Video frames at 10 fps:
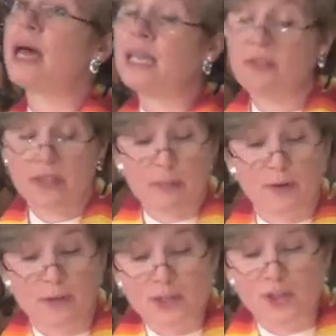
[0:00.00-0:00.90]
many of them
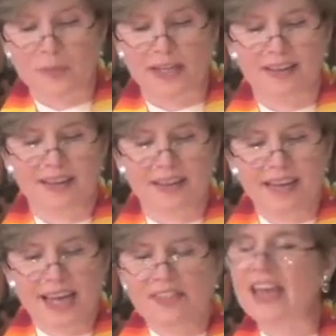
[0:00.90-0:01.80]
are fishermen,
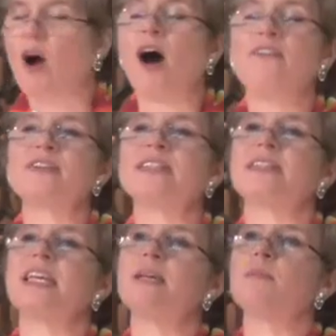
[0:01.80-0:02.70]
they often
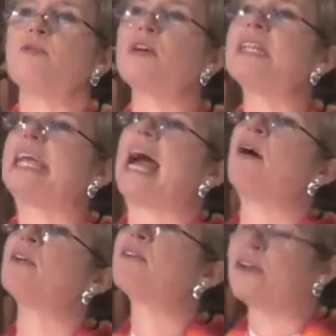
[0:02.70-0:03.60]
seem really
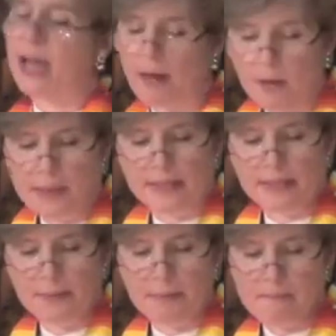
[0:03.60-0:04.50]
out of their
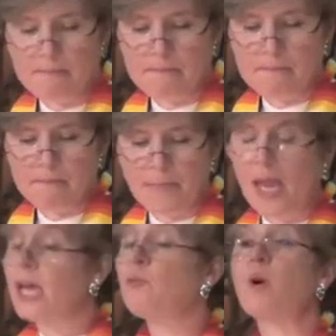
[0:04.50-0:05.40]
element.
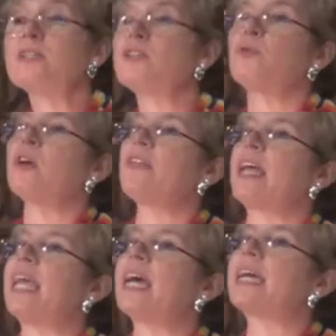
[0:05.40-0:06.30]
In one story,
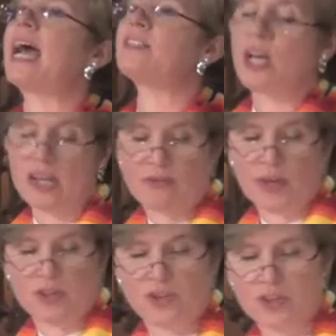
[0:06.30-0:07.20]
they can't catch any
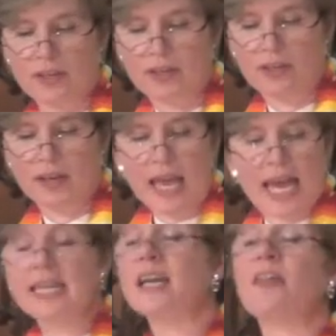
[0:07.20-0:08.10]
fish.
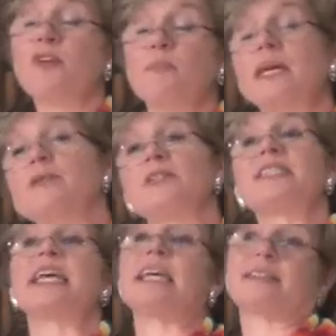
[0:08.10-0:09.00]
In another, Peter
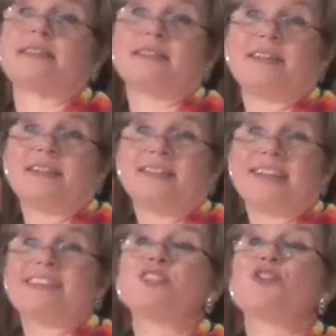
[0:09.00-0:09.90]
sinks
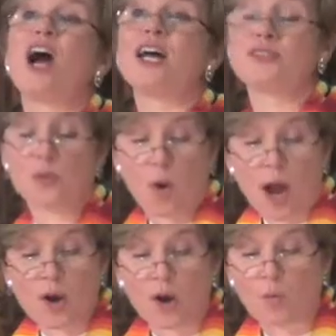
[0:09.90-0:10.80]
as he tries to
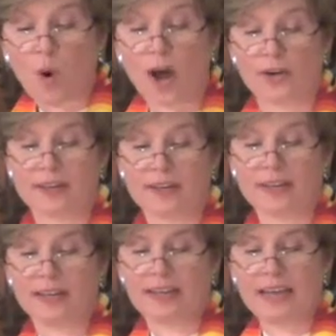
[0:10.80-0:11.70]
walk on water.
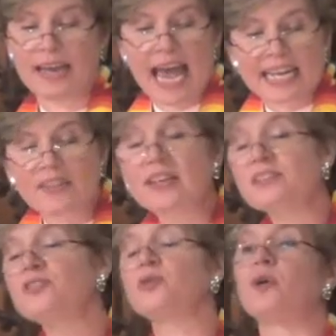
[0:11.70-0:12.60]
And in this
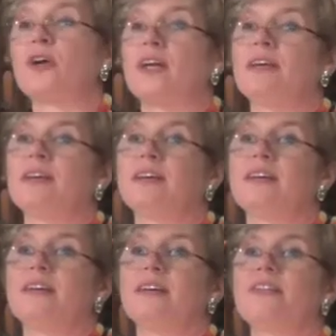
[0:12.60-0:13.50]
story,
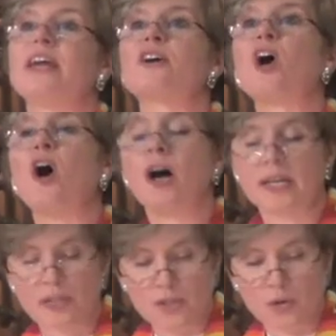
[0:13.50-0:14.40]
they are caught
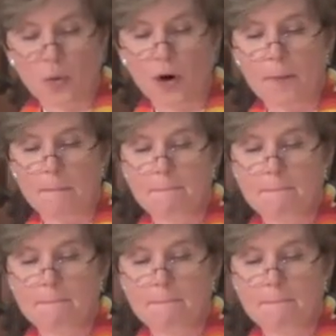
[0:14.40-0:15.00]
in a storm.